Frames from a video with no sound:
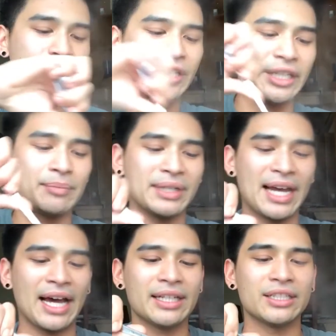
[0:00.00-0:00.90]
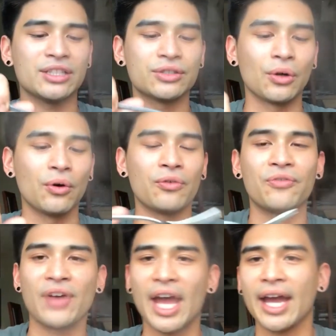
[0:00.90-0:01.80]
food delivery in Manhattan is
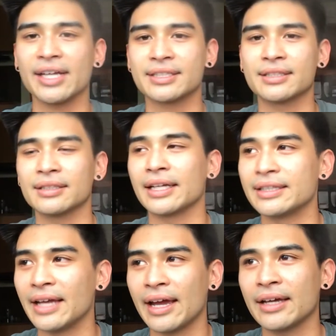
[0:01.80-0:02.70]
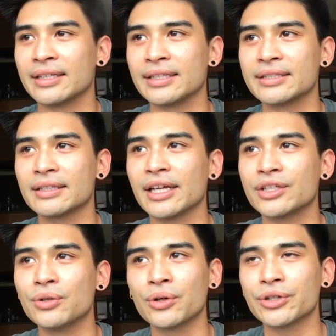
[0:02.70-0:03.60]
so fast. Like, dang,
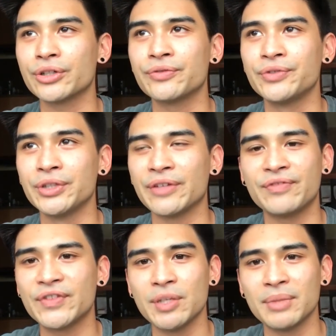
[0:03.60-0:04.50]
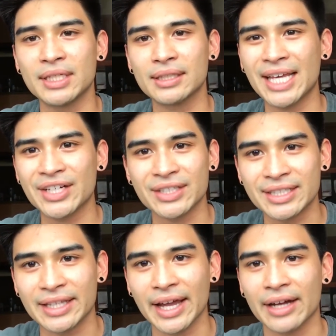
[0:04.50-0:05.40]
it's like you order your food and 15 minutes
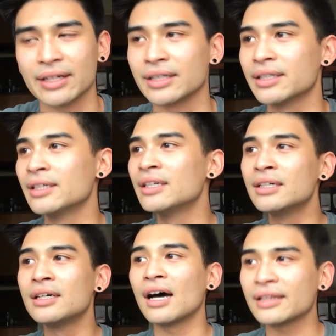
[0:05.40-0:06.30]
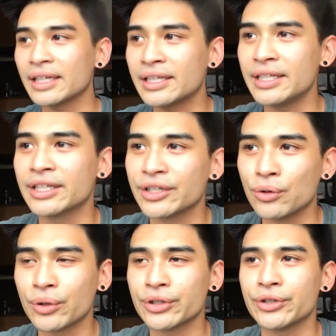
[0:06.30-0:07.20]
later it's there. Unlike
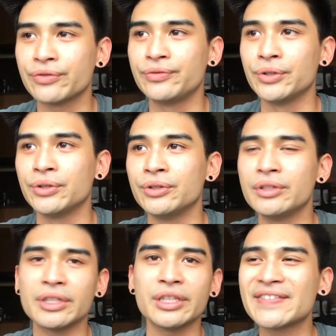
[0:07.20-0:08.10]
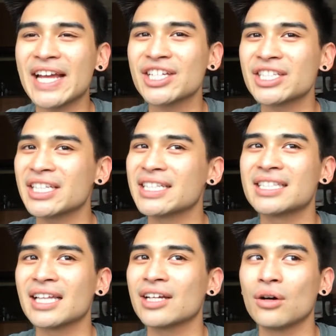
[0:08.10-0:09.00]
here, you order your food, even if that
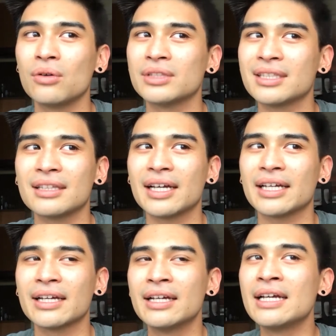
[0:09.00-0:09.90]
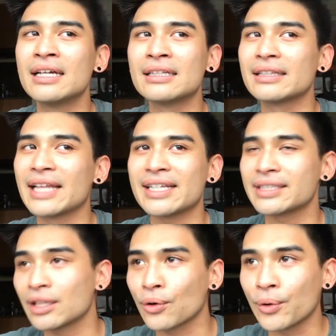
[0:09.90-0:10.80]
shit is like only like
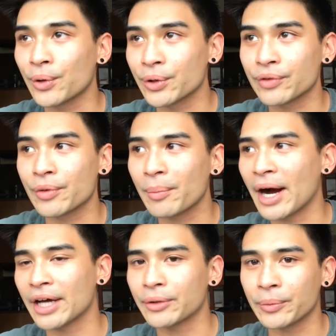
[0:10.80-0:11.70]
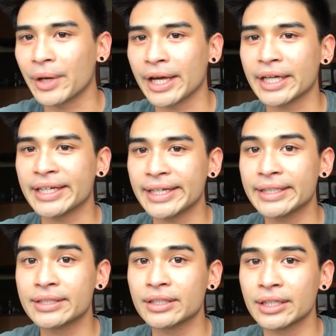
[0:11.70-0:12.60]
less than a quarter of a mile
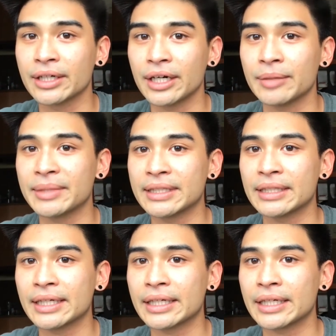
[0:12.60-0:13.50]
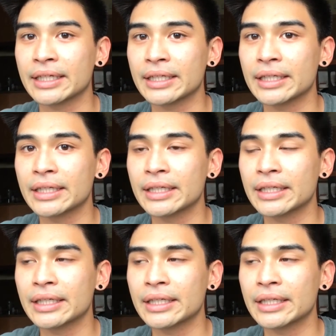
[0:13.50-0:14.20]
away, it's gonna come in like